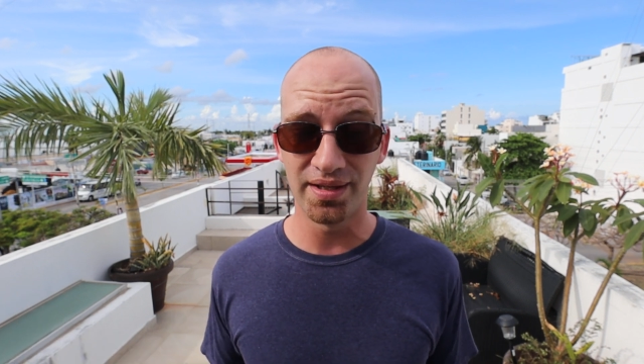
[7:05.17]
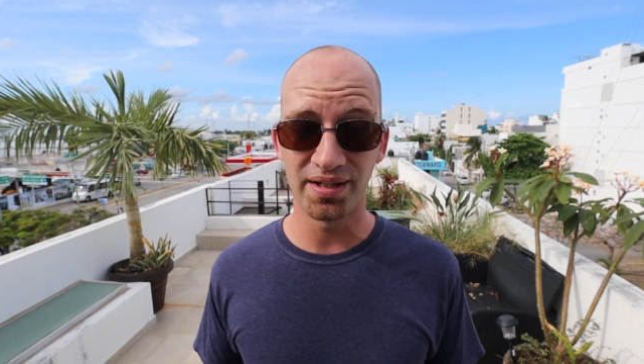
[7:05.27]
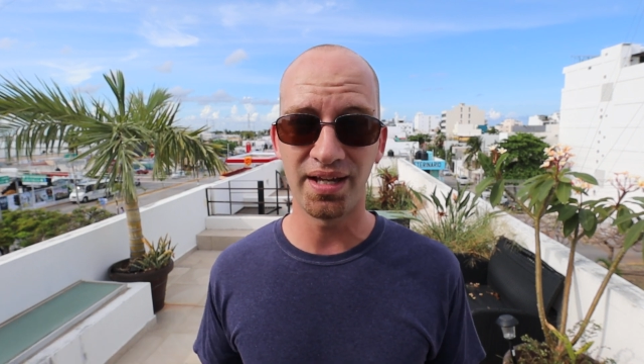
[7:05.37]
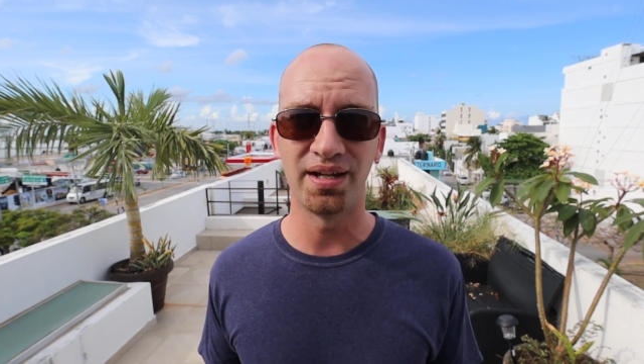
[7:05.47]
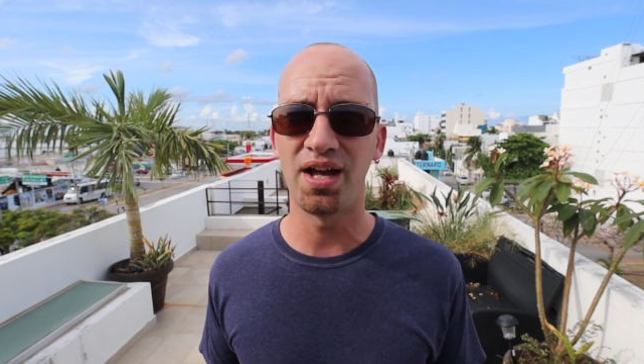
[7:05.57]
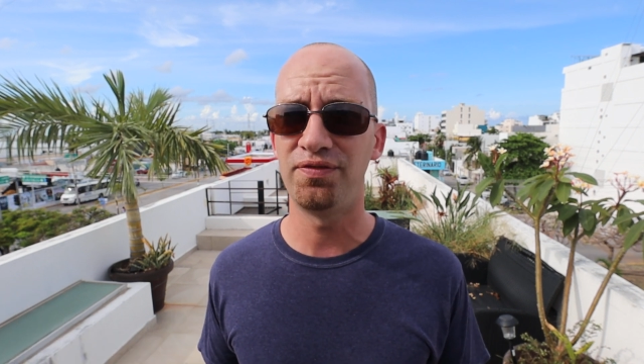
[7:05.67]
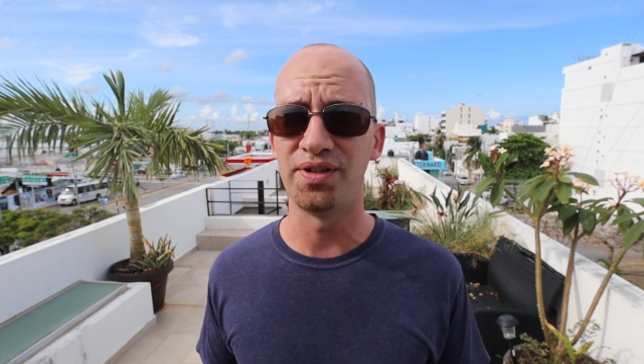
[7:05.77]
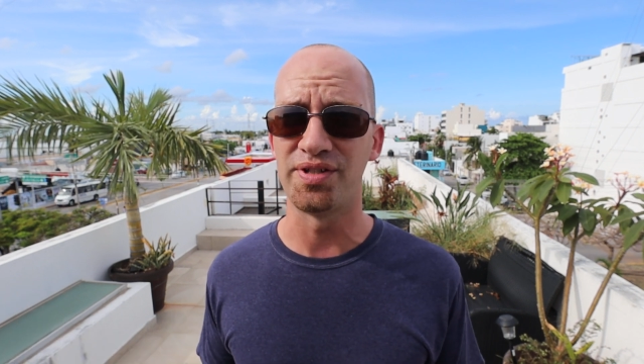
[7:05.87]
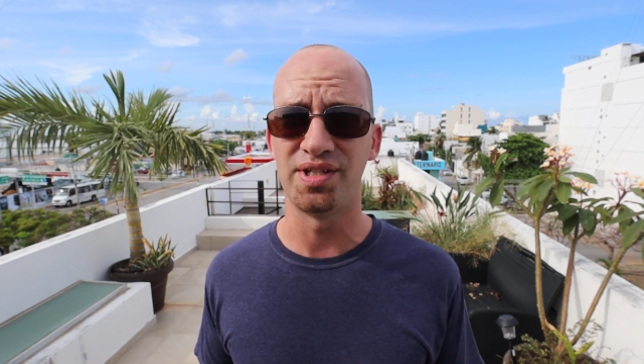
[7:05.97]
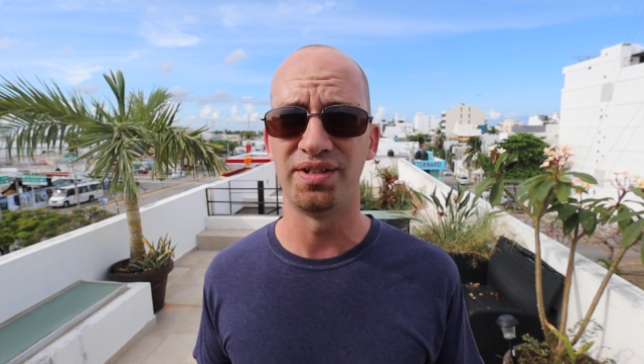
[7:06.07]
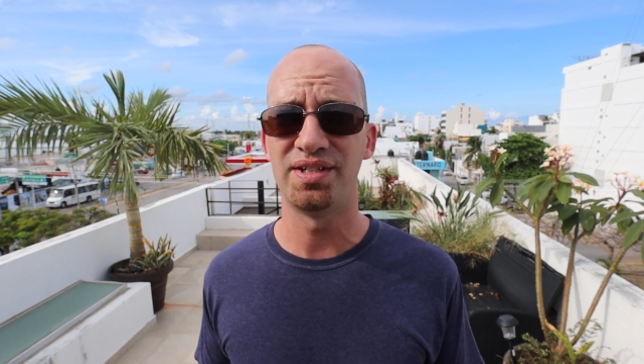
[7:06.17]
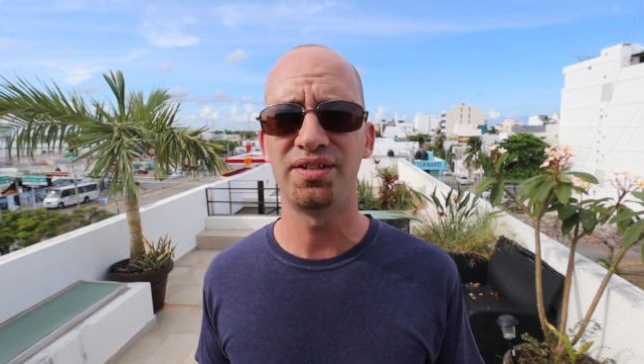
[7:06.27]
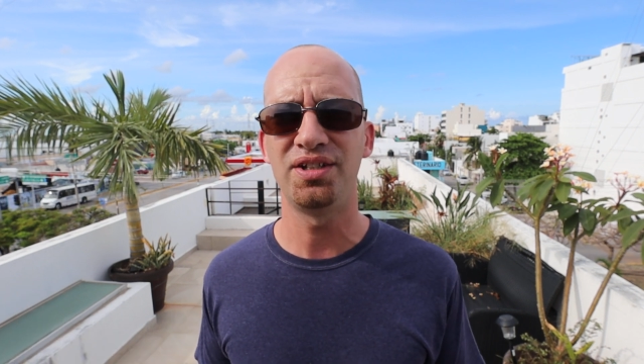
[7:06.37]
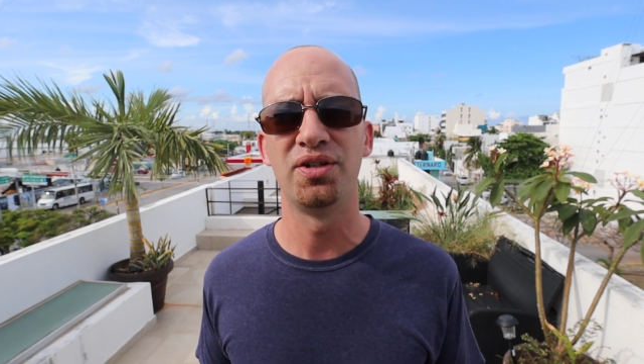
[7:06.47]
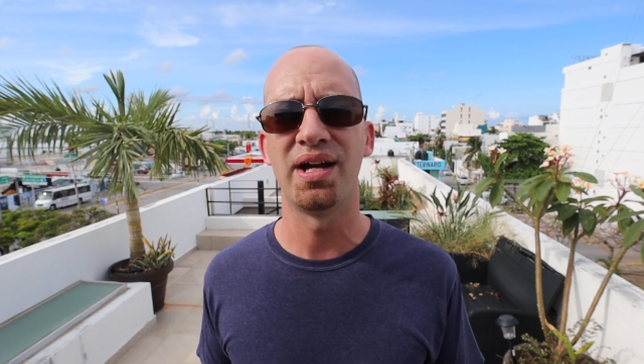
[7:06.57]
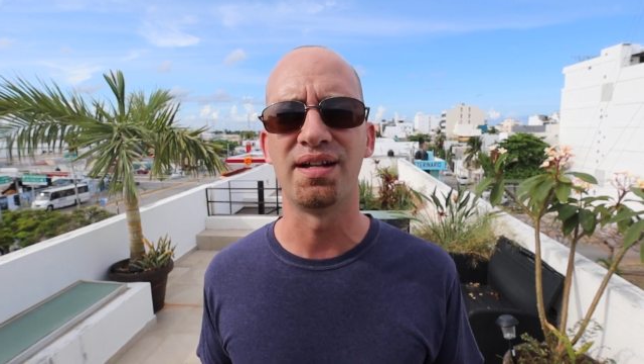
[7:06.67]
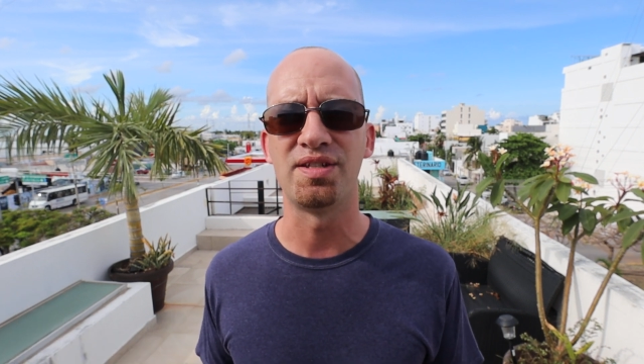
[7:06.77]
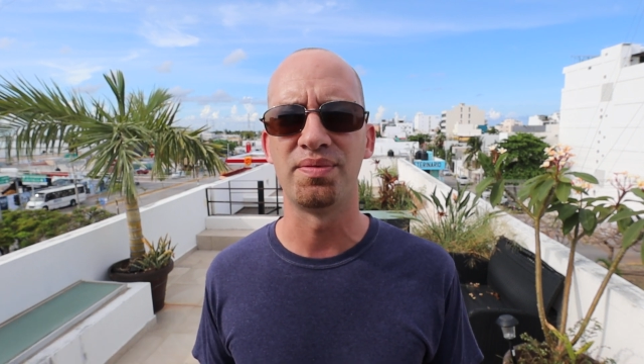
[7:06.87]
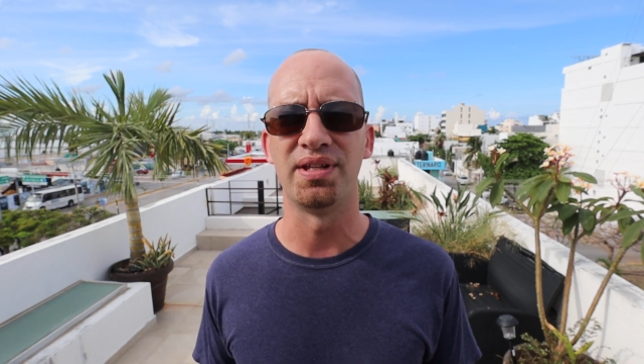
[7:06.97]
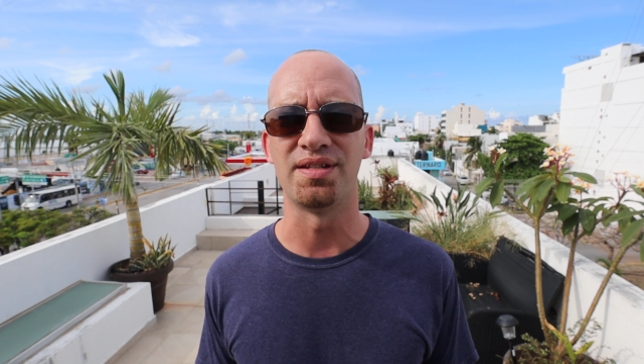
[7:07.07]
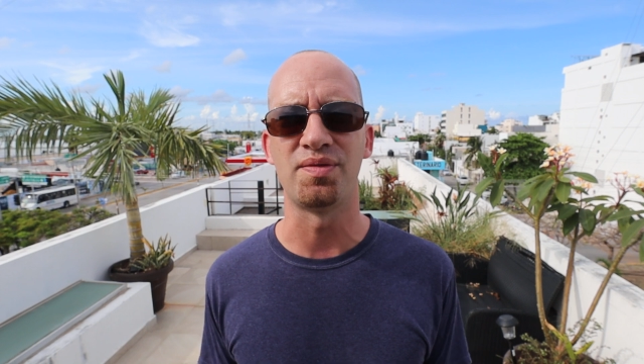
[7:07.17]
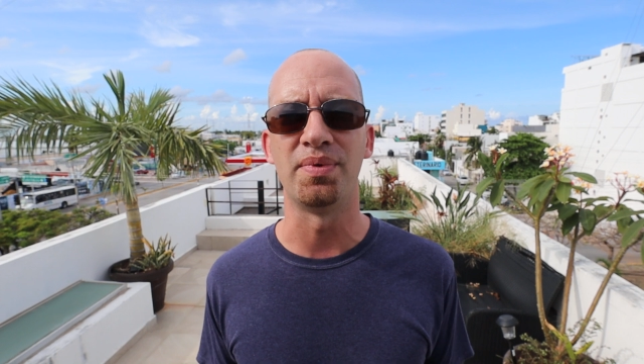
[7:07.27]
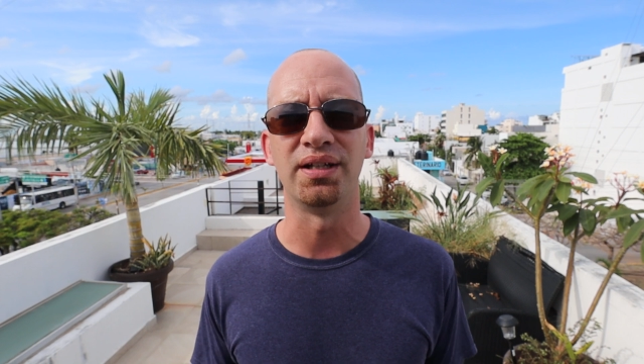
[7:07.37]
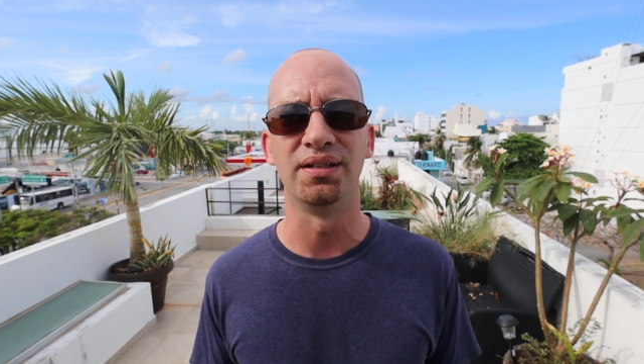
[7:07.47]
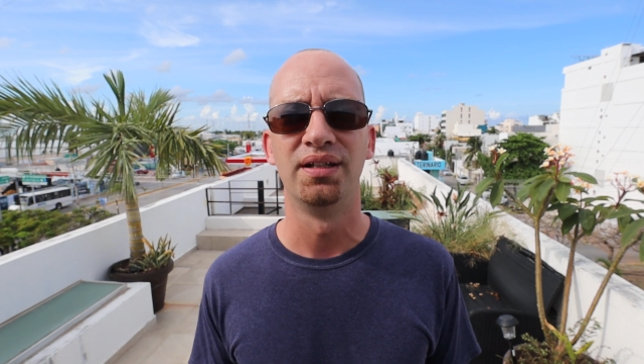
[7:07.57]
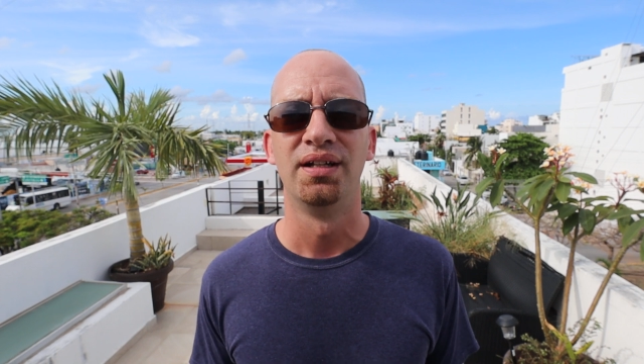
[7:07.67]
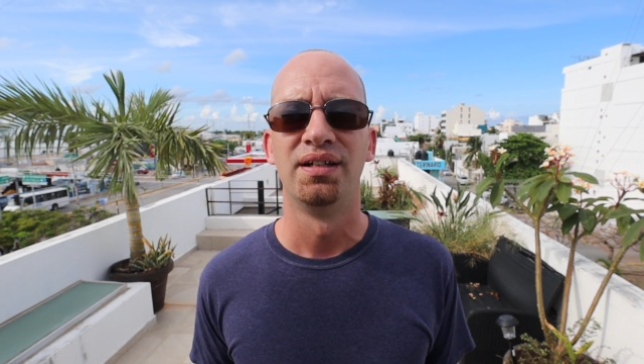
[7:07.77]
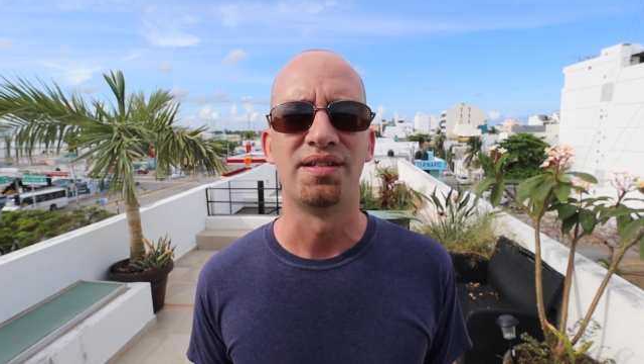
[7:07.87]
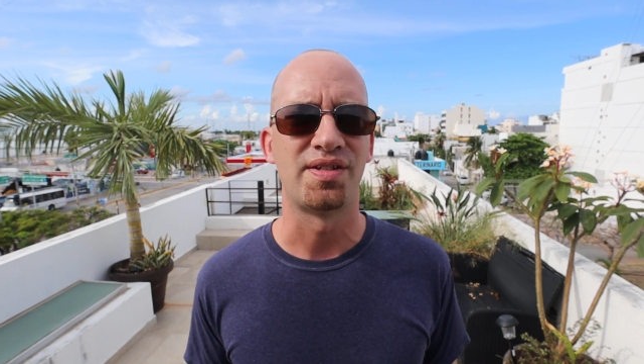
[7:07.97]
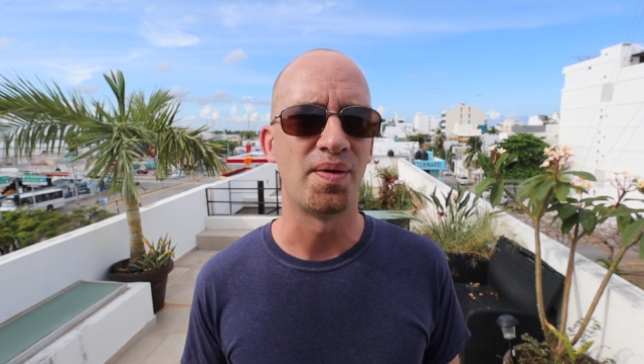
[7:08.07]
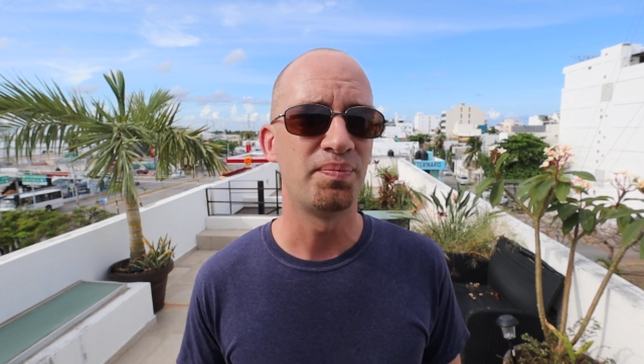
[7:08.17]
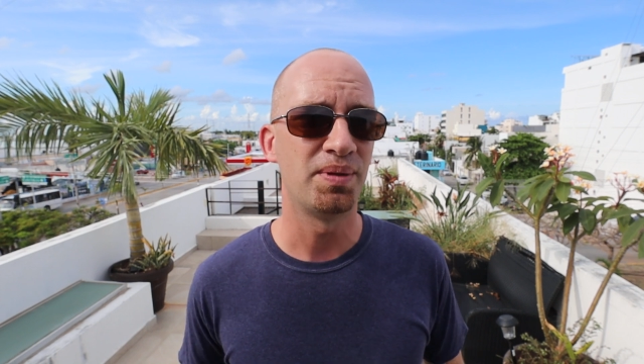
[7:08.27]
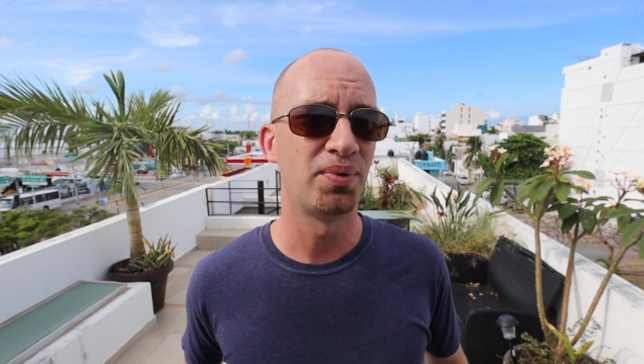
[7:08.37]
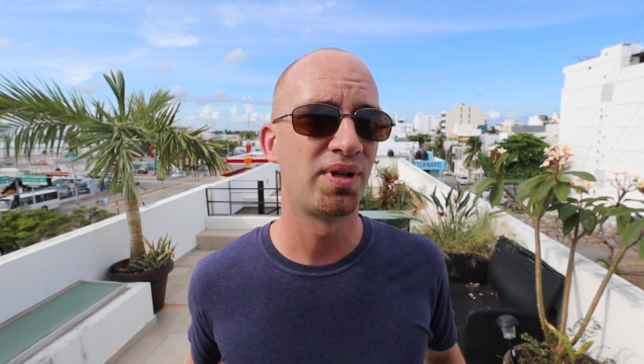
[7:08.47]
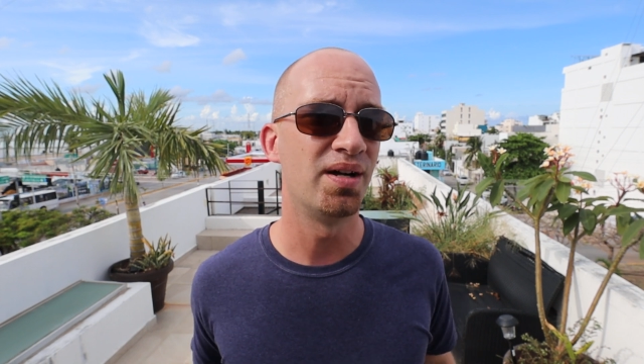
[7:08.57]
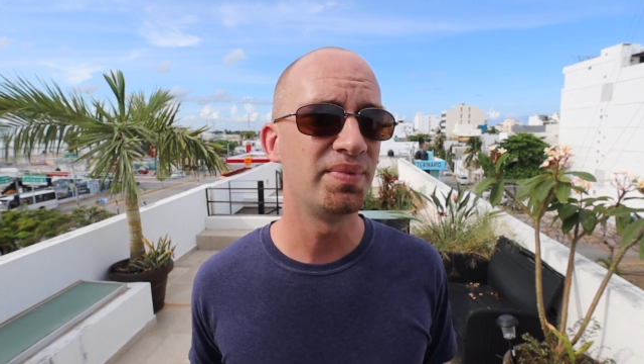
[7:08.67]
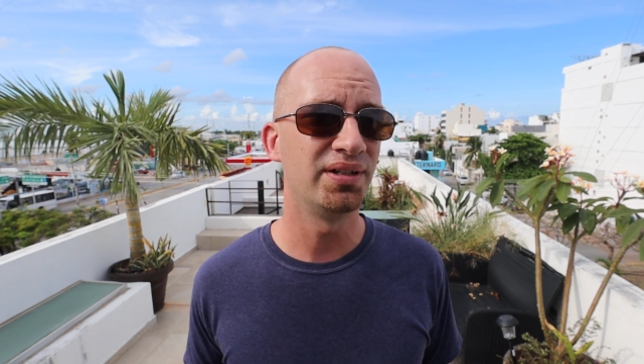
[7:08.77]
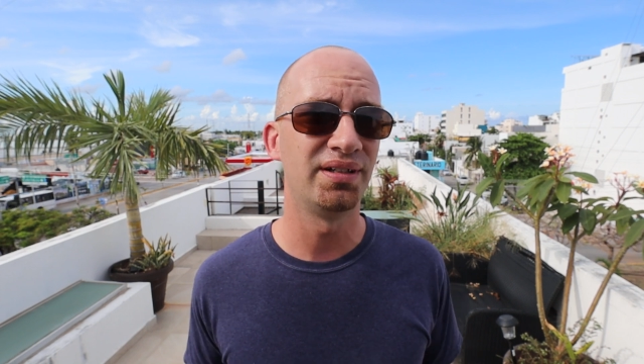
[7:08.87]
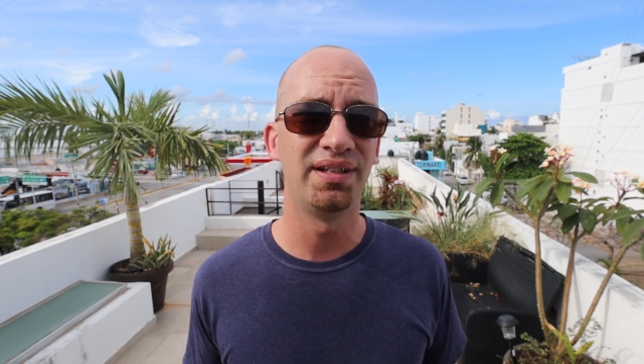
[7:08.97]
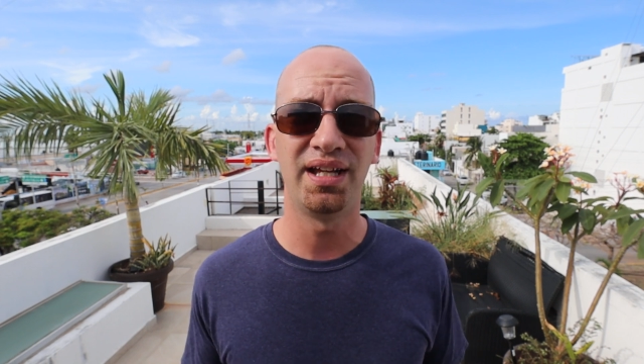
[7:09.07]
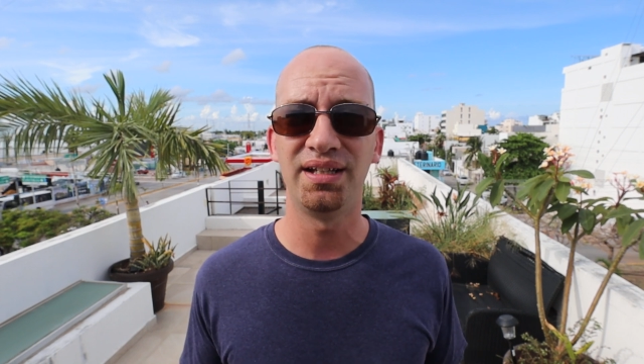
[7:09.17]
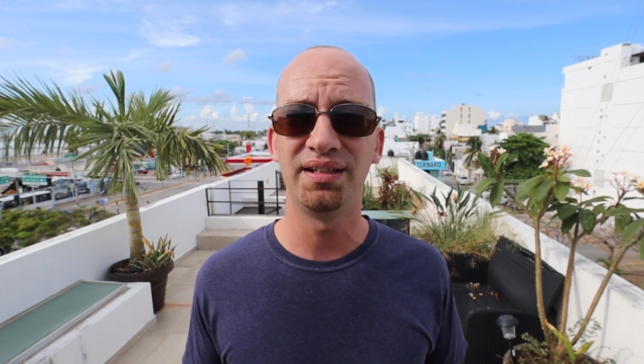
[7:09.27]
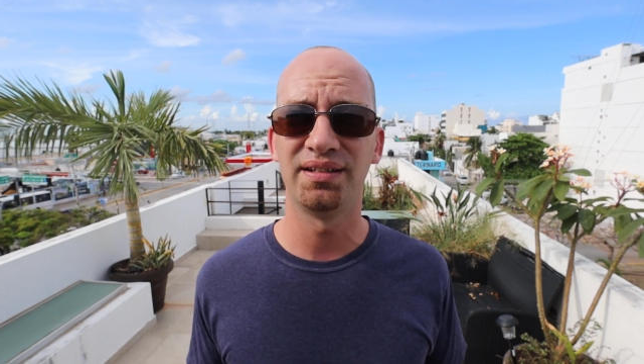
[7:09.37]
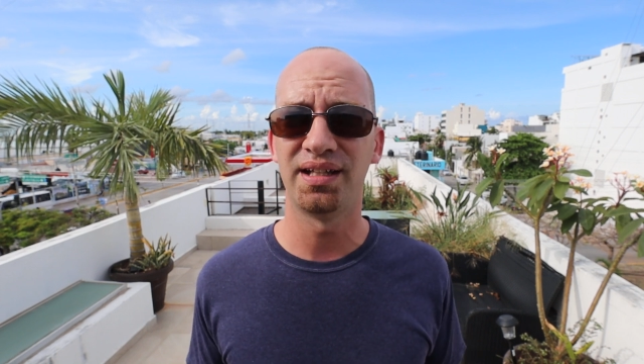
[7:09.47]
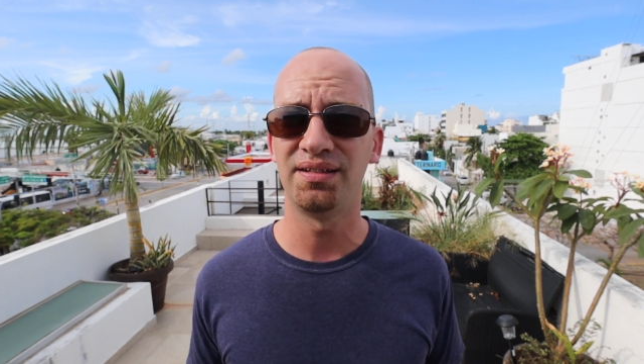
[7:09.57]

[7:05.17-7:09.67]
And again, I feel silly telling you guys this, but some people come here and they